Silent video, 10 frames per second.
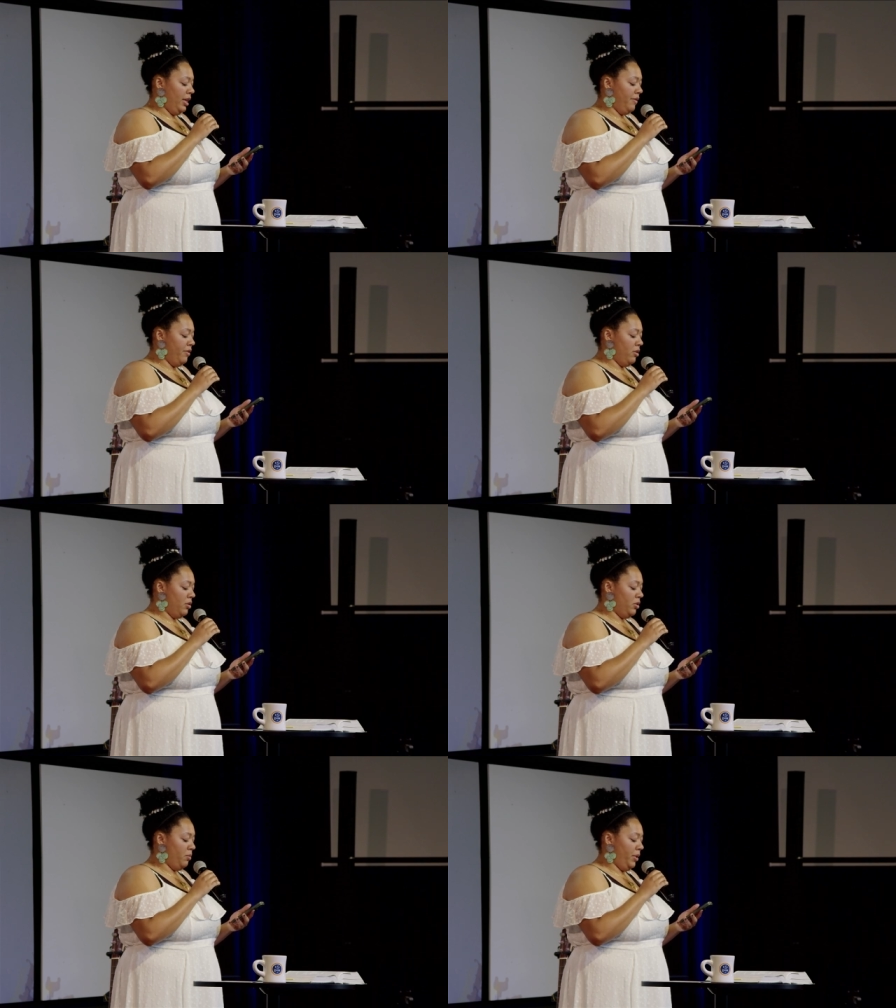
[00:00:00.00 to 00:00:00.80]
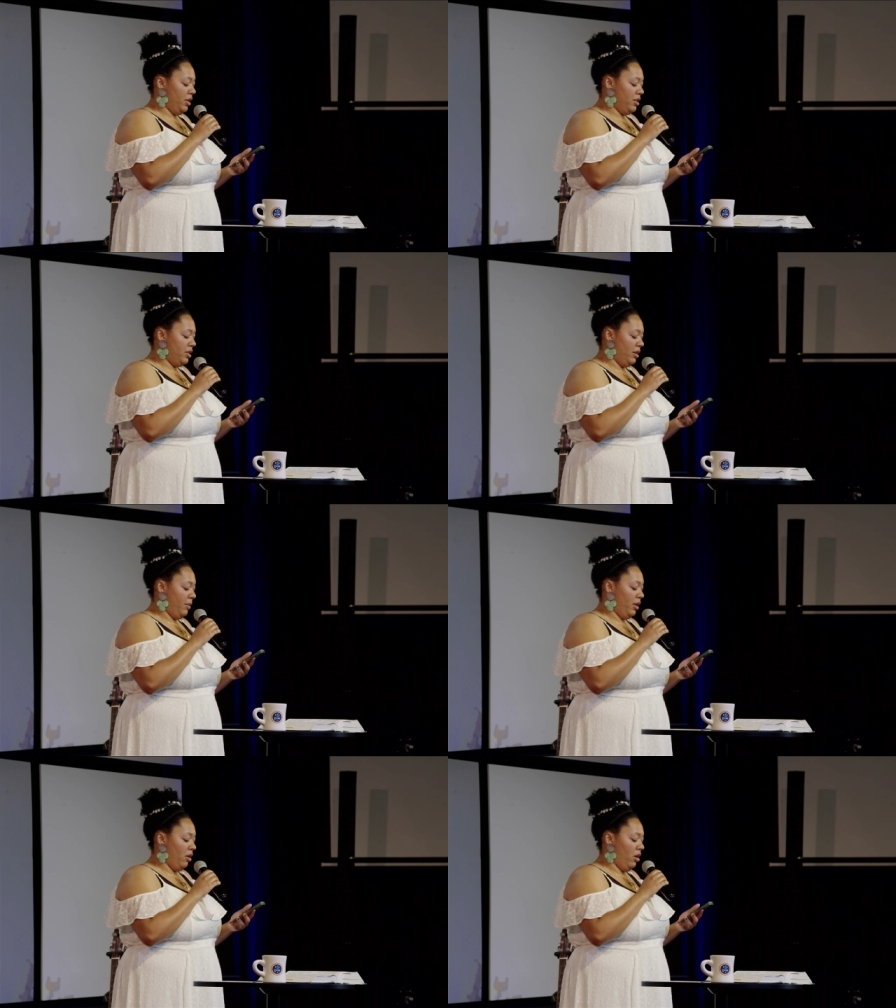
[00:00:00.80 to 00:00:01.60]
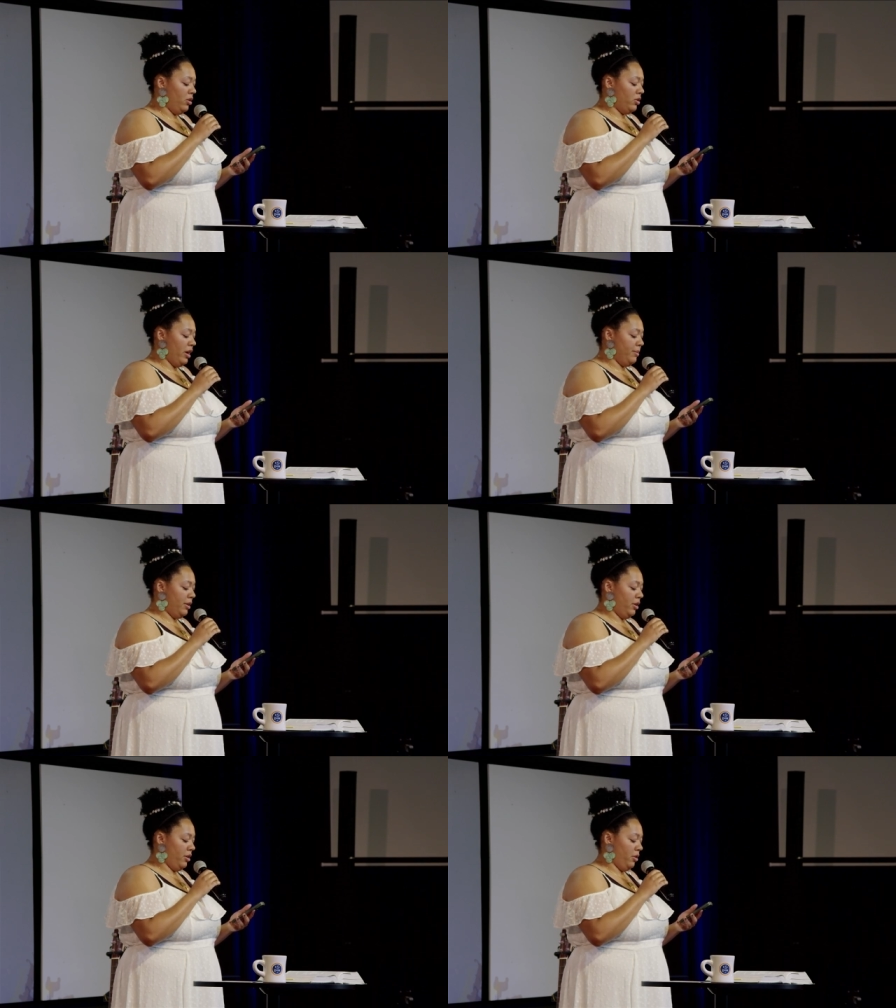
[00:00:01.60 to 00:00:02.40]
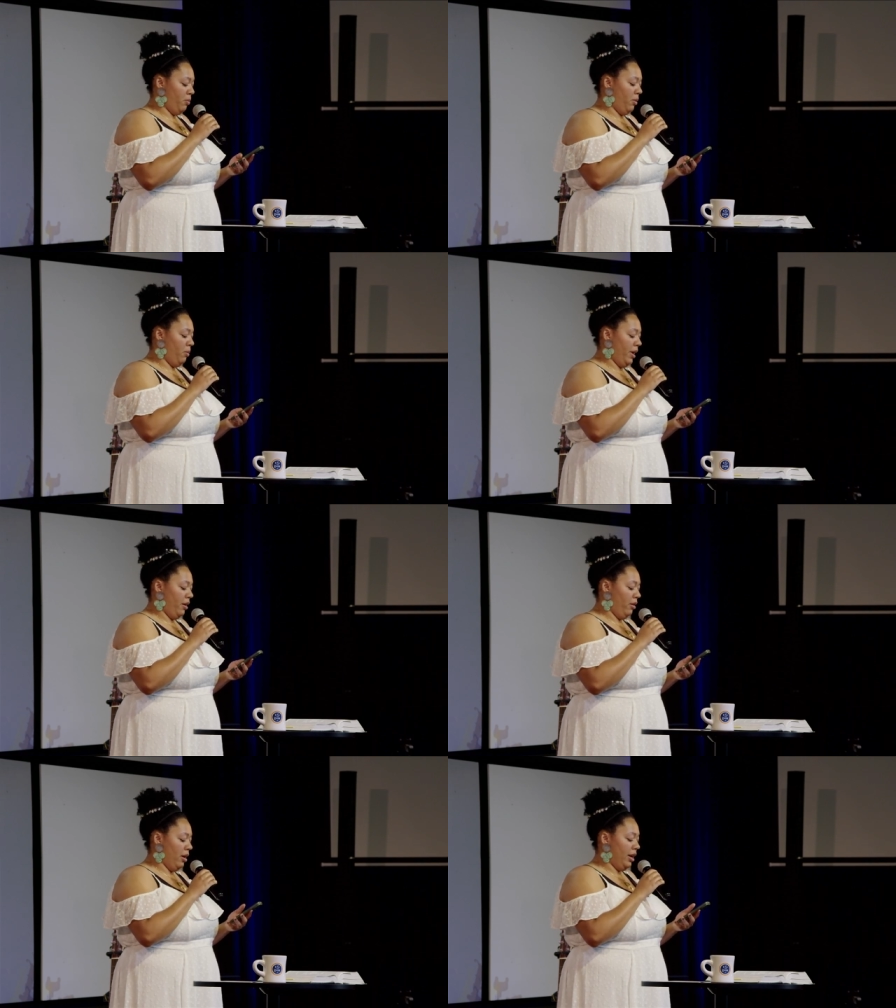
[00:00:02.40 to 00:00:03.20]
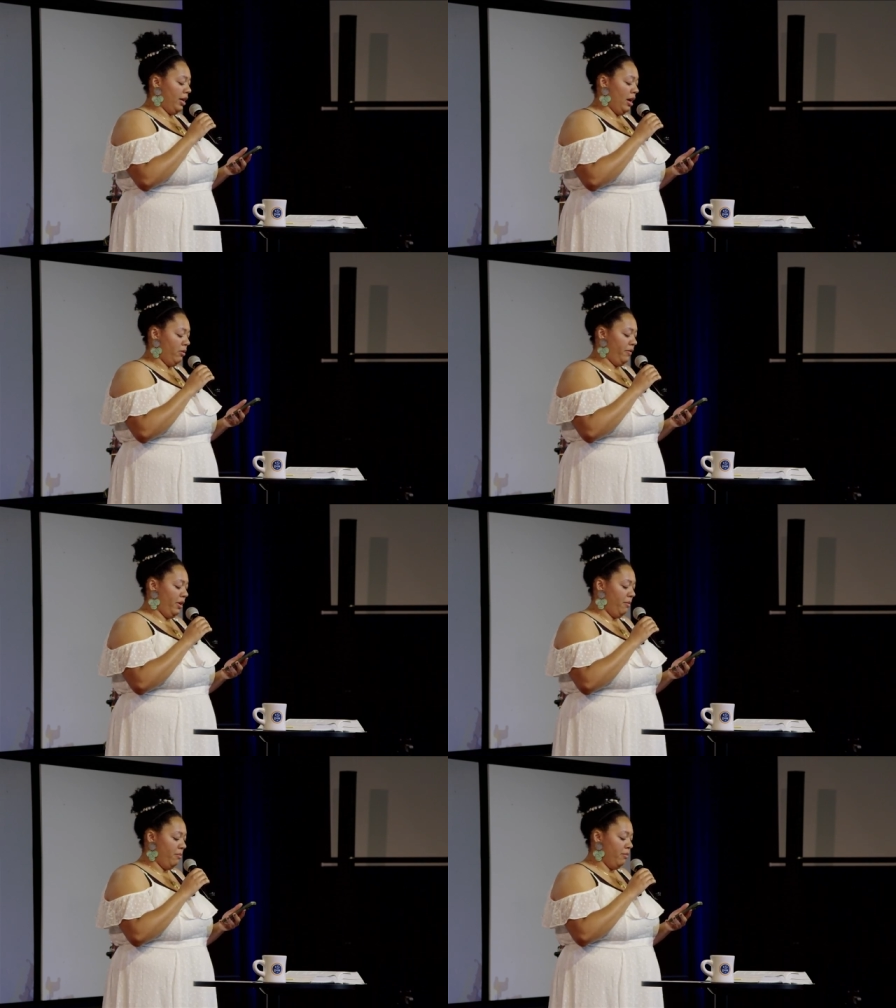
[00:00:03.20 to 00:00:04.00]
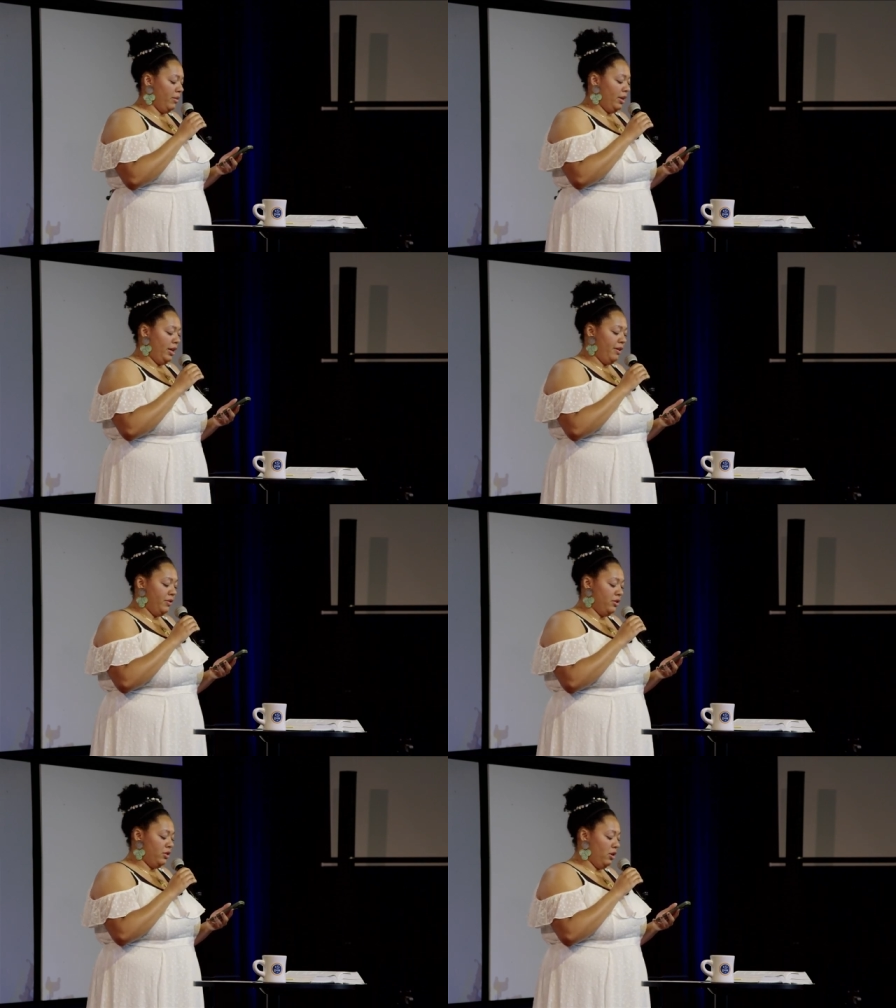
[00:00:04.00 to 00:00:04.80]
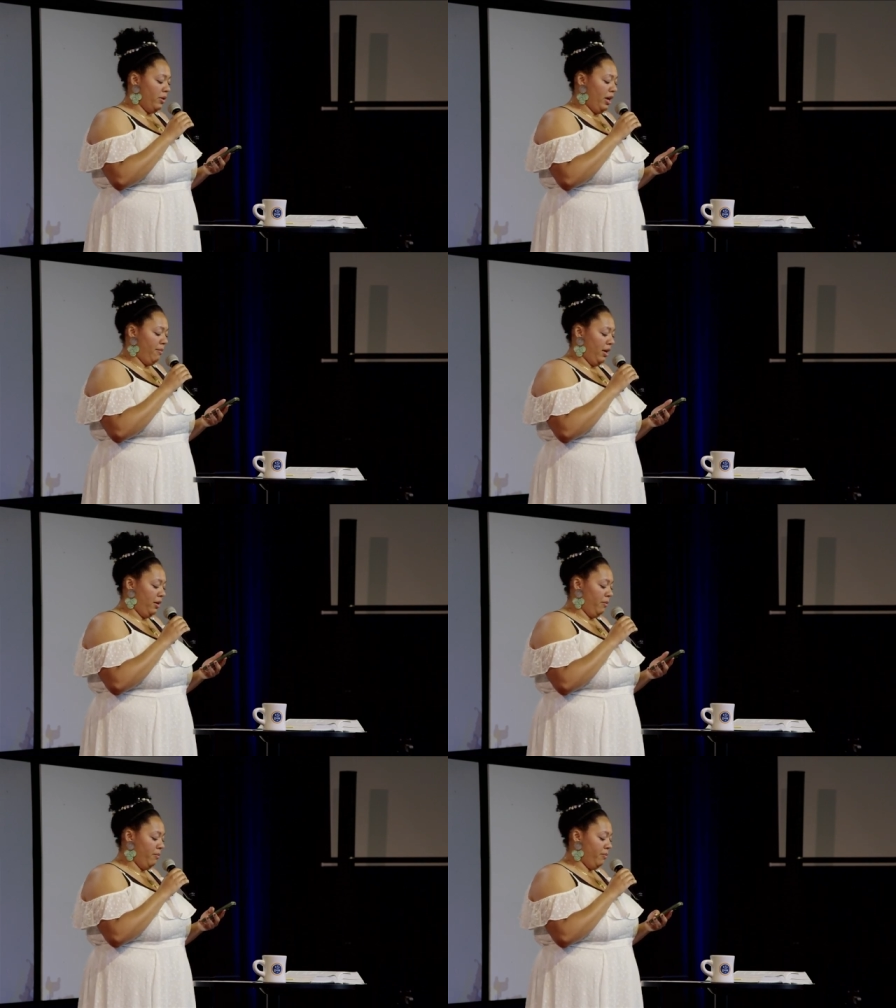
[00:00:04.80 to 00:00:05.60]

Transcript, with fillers: Even those who pierced him, and all tribes on earth will wail on account of him. Even so, amen.